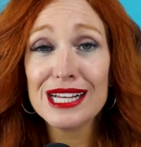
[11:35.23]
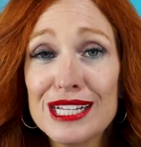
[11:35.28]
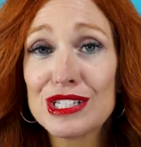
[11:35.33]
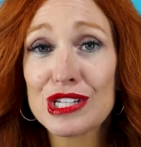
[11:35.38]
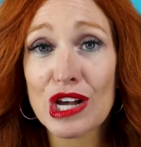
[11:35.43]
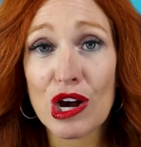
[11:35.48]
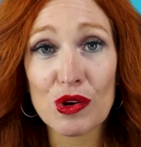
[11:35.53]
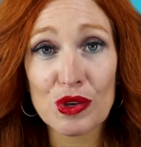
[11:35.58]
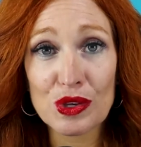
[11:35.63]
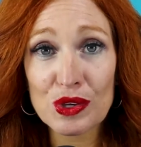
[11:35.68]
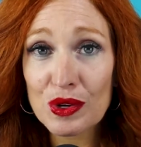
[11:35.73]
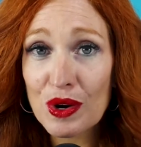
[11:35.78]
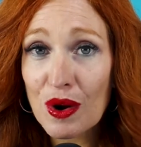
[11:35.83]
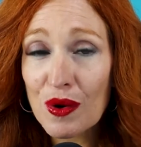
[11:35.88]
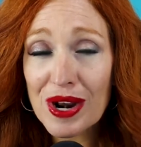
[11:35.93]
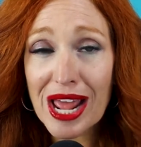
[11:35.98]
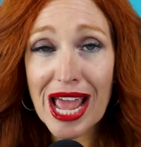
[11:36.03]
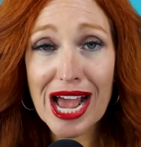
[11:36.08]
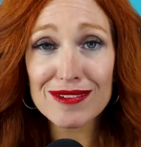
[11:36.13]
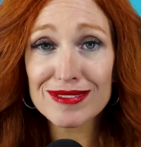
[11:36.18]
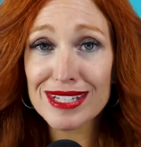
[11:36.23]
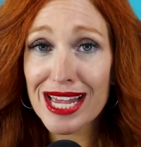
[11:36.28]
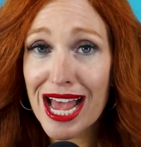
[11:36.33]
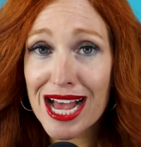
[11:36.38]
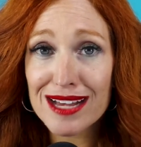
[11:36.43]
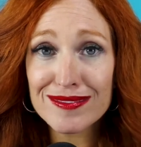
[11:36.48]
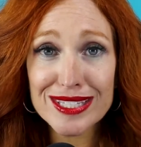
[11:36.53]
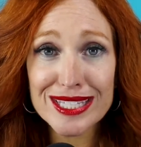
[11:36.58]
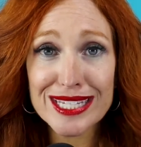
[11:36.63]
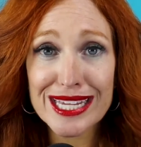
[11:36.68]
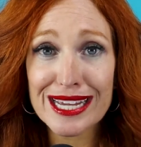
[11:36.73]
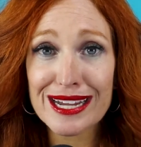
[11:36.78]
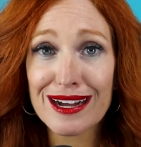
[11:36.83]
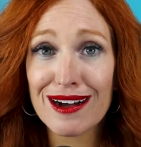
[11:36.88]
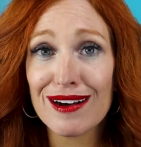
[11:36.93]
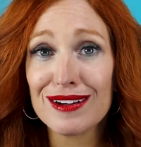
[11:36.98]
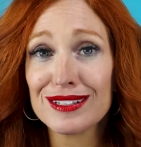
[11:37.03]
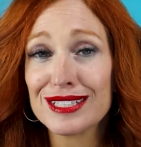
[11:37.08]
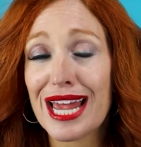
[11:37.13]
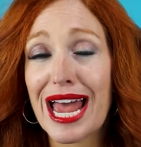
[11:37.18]
So you don't have to have
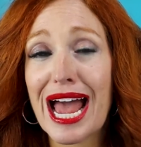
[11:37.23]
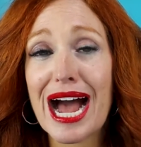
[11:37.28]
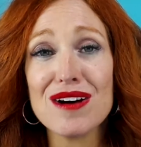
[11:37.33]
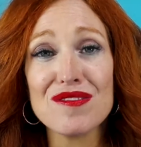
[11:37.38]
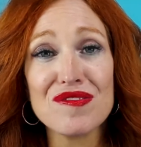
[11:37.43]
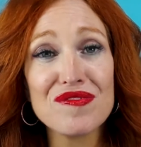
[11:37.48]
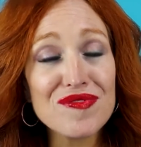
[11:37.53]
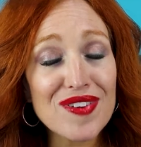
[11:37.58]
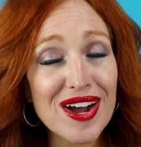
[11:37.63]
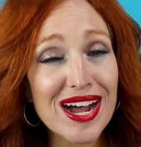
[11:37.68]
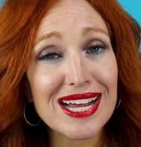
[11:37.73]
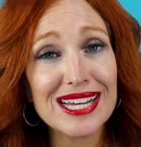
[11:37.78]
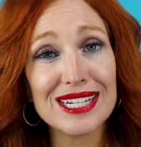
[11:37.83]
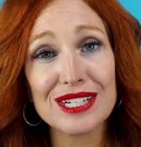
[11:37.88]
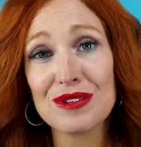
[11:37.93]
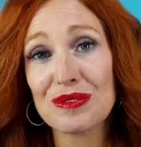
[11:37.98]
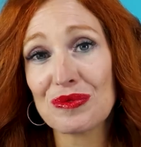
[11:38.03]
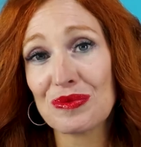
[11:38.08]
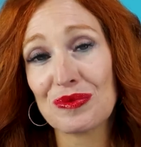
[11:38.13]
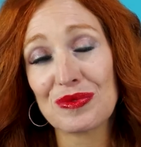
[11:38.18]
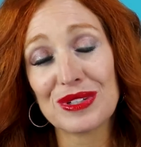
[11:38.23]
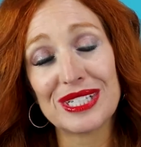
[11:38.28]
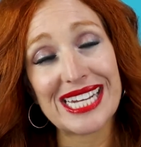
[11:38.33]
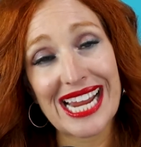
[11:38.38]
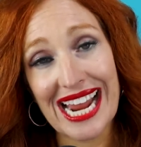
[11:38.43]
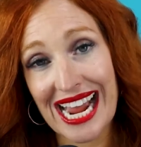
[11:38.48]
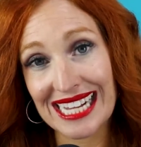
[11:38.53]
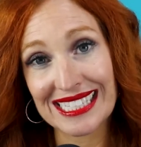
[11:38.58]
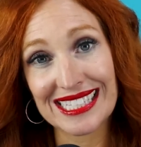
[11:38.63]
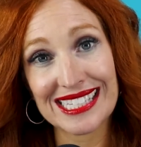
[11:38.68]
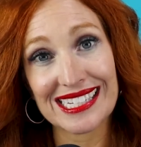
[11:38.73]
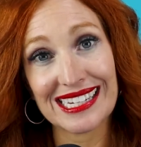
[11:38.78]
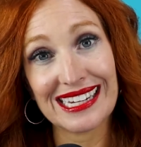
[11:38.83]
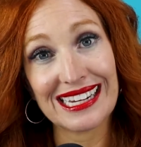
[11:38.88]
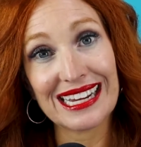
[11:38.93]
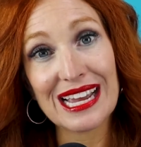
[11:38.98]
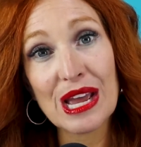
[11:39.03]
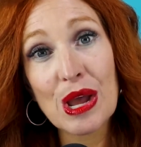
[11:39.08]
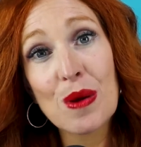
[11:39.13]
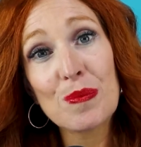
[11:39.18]
skill to have fun
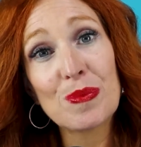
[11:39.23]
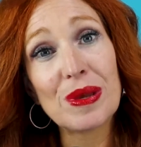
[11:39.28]
dancing.